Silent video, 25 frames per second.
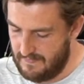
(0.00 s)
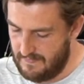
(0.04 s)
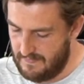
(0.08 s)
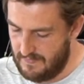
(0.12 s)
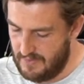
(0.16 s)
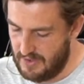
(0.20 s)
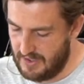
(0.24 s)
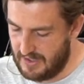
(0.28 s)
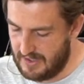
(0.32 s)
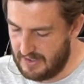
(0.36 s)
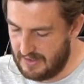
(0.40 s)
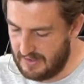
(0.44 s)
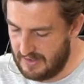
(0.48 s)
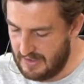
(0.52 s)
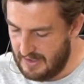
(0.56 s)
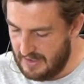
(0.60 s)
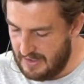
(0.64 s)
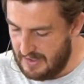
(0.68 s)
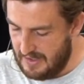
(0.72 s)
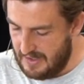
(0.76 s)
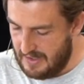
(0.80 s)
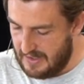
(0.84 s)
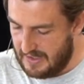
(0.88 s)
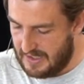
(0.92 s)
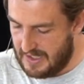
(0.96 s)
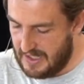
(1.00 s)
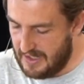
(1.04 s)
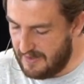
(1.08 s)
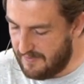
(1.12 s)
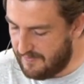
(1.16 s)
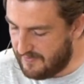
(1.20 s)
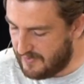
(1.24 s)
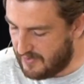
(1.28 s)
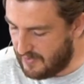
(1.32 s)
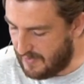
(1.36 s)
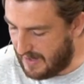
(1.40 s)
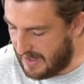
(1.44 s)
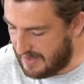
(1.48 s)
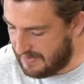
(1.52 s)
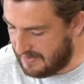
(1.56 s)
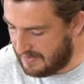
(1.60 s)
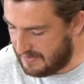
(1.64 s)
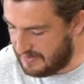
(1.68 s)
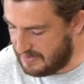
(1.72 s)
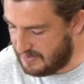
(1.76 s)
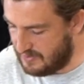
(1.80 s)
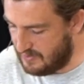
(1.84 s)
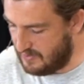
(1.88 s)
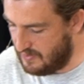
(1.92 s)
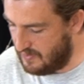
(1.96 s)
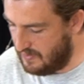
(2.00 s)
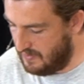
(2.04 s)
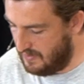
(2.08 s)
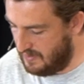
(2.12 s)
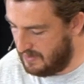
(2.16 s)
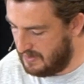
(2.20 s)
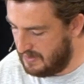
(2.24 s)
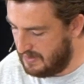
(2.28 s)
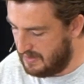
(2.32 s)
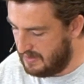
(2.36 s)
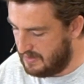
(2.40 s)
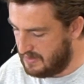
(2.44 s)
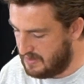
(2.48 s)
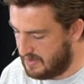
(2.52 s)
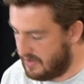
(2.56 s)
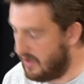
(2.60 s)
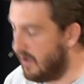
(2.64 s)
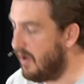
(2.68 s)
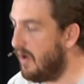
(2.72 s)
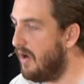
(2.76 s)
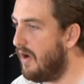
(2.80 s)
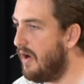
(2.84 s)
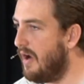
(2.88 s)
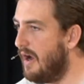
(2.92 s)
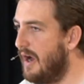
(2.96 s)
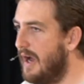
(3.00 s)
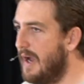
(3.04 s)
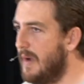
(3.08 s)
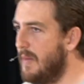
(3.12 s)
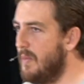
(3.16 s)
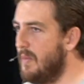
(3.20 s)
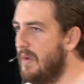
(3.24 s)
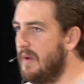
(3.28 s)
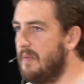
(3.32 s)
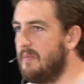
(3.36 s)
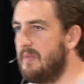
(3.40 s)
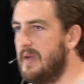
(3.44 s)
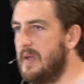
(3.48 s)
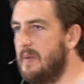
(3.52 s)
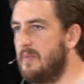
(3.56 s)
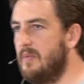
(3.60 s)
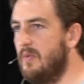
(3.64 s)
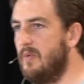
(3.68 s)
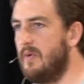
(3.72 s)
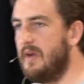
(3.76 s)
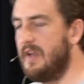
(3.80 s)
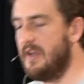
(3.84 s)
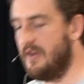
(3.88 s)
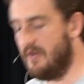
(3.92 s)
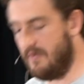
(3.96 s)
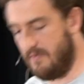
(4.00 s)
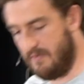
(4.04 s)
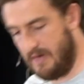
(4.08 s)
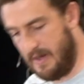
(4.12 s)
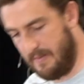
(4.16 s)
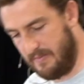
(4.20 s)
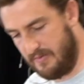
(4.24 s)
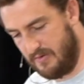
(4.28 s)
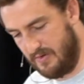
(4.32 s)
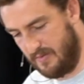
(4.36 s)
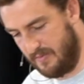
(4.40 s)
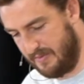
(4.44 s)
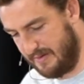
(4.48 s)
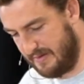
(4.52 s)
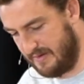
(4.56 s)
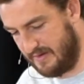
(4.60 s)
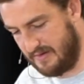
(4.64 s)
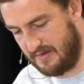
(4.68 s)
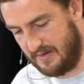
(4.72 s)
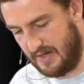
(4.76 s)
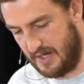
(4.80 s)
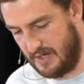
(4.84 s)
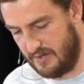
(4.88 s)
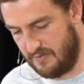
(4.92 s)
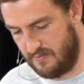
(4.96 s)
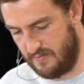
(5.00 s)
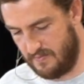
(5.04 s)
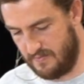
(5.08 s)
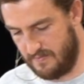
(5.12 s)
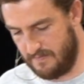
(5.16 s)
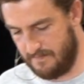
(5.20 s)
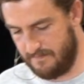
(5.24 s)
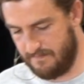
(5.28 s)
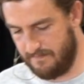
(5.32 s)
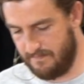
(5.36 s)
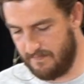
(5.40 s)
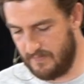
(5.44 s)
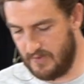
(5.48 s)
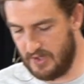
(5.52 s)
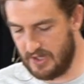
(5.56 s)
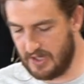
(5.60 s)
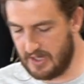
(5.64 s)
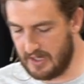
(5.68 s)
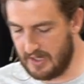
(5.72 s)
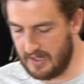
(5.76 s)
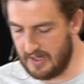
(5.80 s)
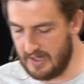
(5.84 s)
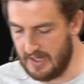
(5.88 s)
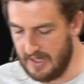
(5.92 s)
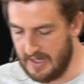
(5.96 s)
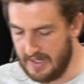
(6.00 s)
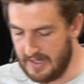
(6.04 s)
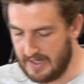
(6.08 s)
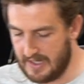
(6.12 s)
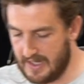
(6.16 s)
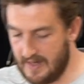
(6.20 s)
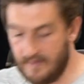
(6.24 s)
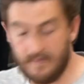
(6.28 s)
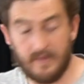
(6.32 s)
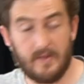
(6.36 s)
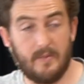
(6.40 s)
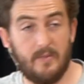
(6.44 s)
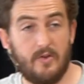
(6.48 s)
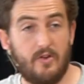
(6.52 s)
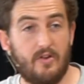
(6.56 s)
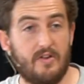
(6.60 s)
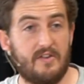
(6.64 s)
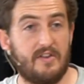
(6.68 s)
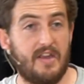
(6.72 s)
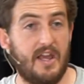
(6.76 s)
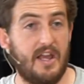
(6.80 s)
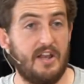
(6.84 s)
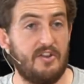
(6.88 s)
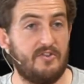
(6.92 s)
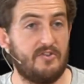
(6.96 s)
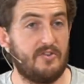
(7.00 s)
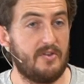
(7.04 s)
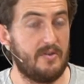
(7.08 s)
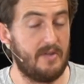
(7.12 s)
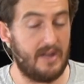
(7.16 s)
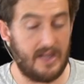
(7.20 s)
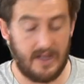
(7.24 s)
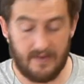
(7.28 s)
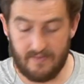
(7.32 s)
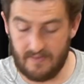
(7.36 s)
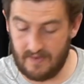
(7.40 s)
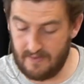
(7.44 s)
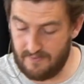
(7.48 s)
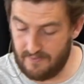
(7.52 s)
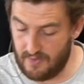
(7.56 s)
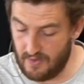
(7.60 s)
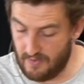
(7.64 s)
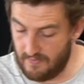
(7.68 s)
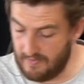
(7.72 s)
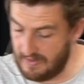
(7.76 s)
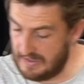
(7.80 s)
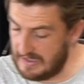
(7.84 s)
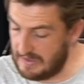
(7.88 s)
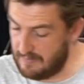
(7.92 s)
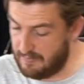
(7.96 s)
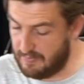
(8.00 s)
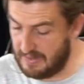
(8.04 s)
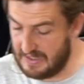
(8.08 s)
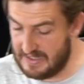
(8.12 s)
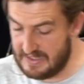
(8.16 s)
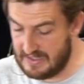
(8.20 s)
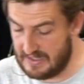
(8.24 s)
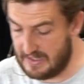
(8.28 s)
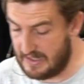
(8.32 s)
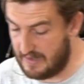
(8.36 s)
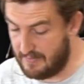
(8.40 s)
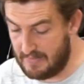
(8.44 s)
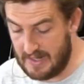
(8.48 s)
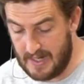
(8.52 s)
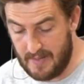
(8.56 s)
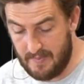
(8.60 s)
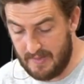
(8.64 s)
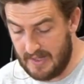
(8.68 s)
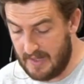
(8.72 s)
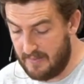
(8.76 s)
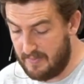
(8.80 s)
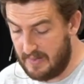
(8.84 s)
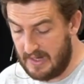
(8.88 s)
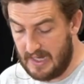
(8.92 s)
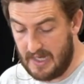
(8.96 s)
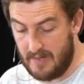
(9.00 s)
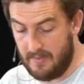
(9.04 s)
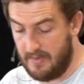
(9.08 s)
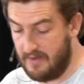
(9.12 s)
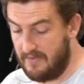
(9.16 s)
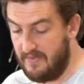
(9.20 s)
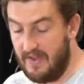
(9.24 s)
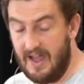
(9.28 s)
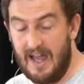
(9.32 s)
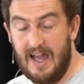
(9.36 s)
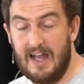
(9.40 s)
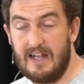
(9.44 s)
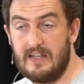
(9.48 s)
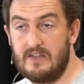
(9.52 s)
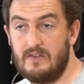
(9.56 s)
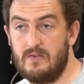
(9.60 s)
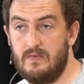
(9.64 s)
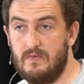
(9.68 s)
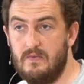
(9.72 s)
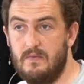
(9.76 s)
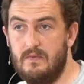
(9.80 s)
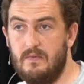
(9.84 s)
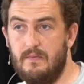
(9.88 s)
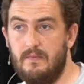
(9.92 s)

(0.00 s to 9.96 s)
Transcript: You can give to others your time when people interrupt your busy schedule. You can give them your attention, even if you're really busy and maybe they're being a bit of a hassle.